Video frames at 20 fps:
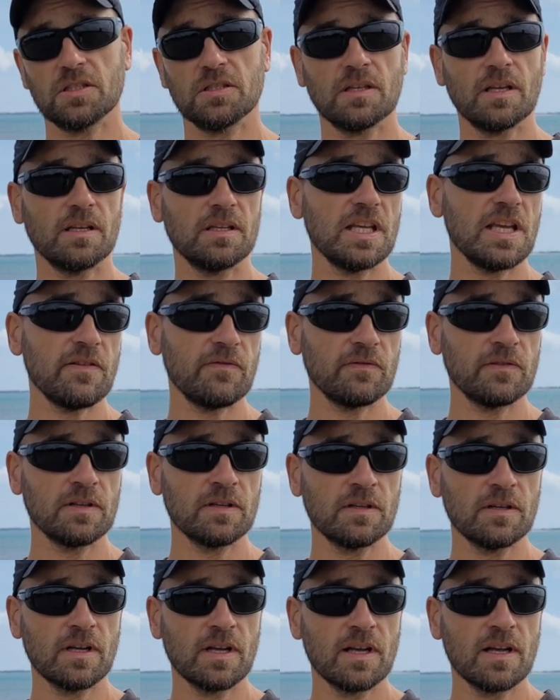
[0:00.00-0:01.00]
and
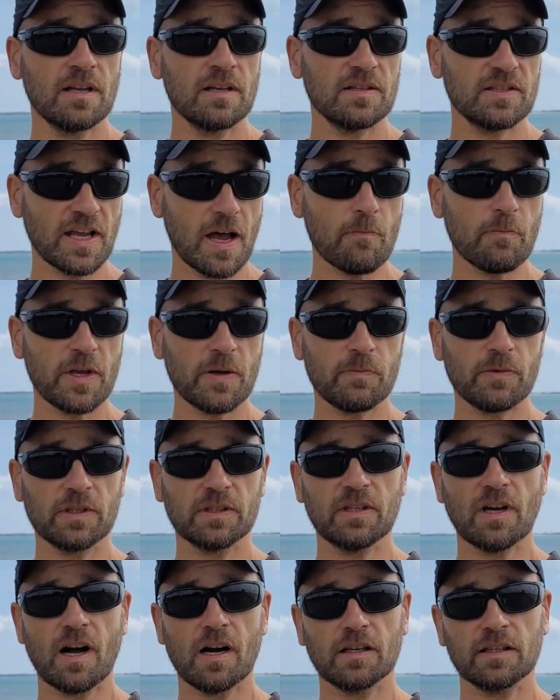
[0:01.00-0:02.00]
even some people
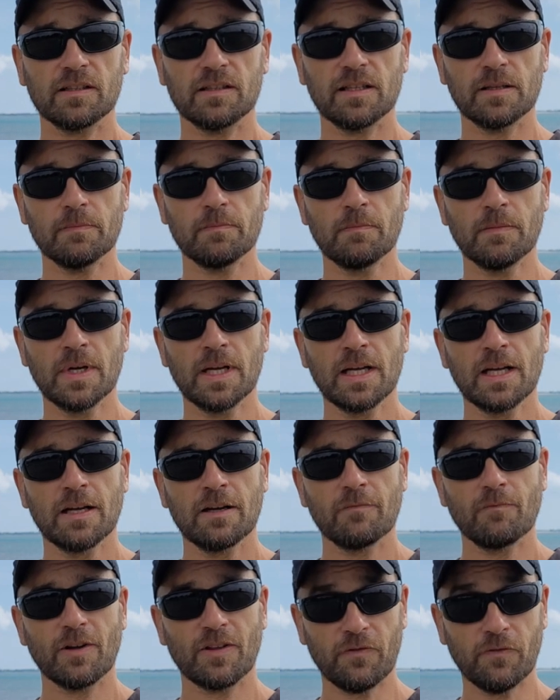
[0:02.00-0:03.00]
target them
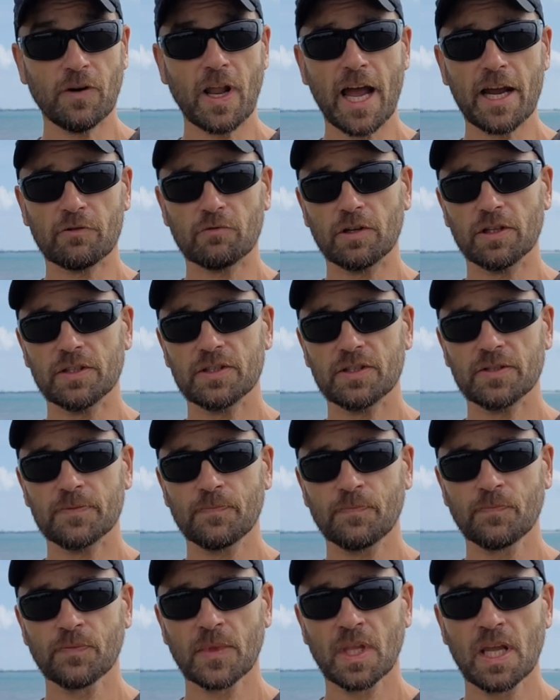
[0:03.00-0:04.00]
with fly rods.
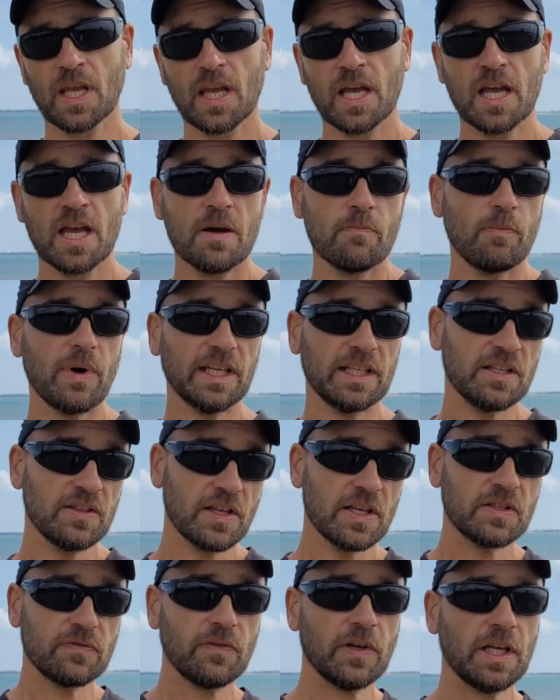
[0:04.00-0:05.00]
But in
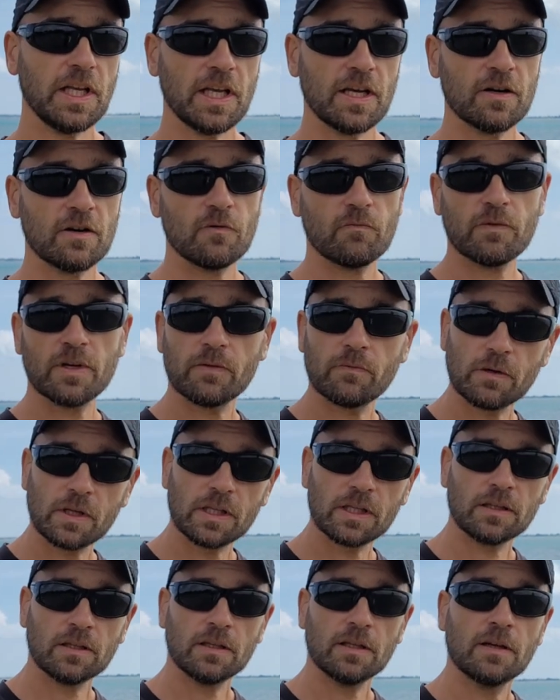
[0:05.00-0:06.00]
this video we
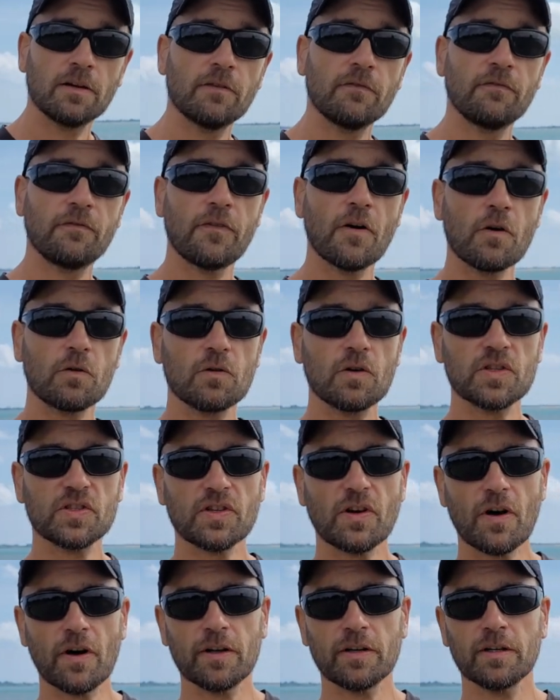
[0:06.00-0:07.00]
will focus
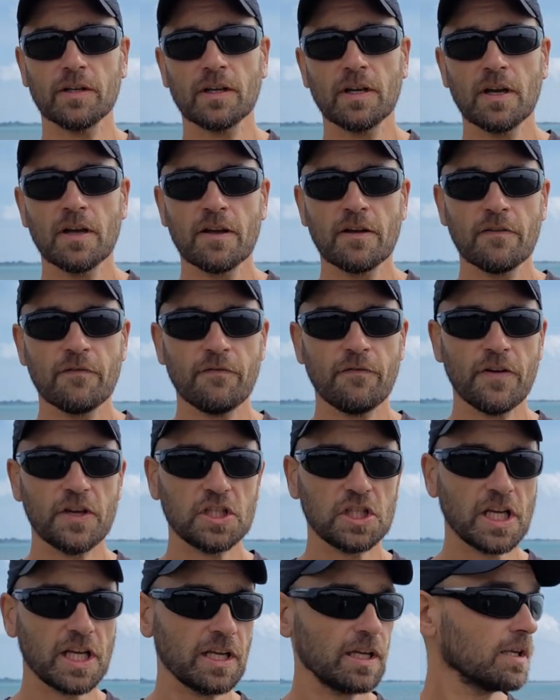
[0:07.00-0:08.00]
on
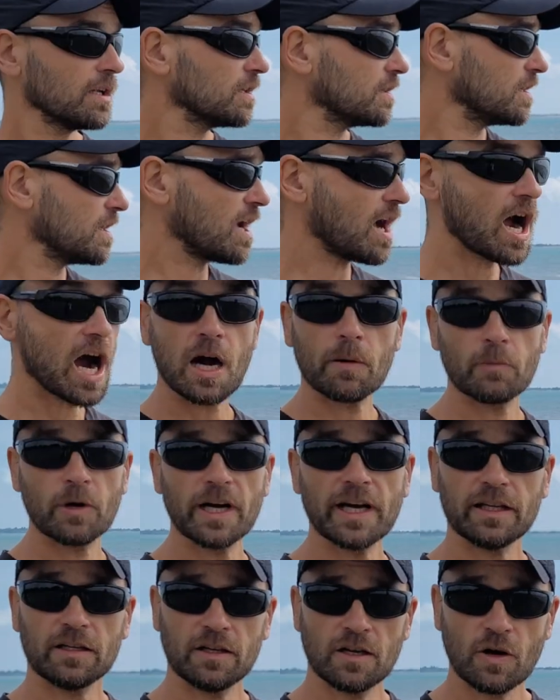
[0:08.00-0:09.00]
fishing the harbor
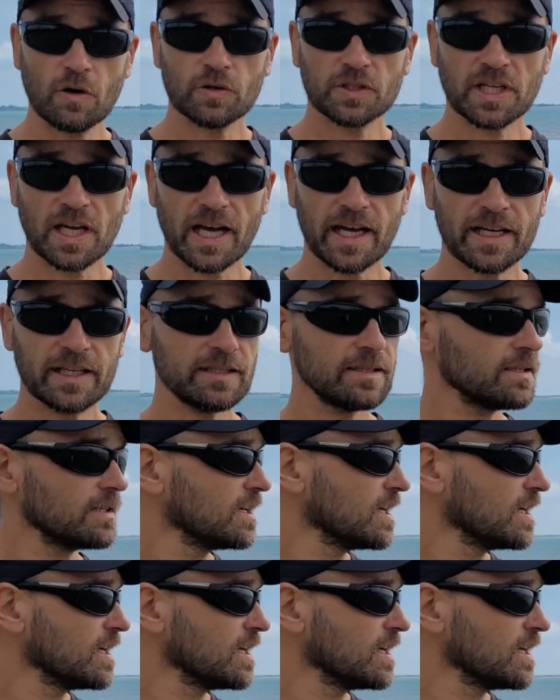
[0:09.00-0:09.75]
at low tide